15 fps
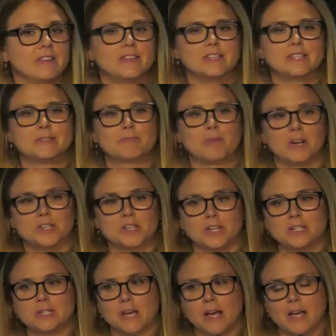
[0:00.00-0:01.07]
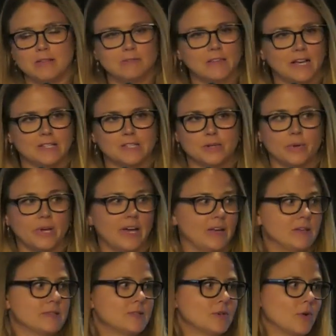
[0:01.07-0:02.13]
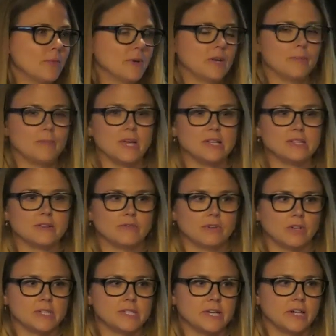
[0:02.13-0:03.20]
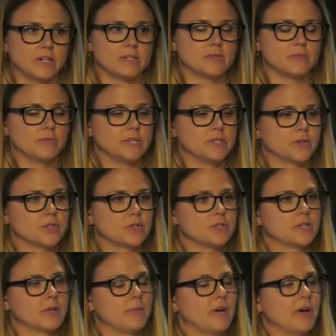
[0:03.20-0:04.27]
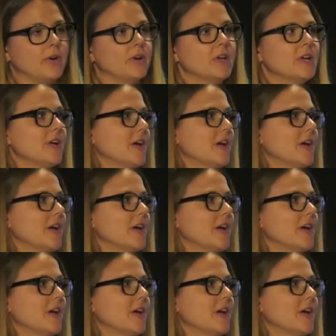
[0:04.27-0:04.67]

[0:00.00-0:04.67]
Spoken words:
this project, last year we had so many amazing volunteers and researchers come out,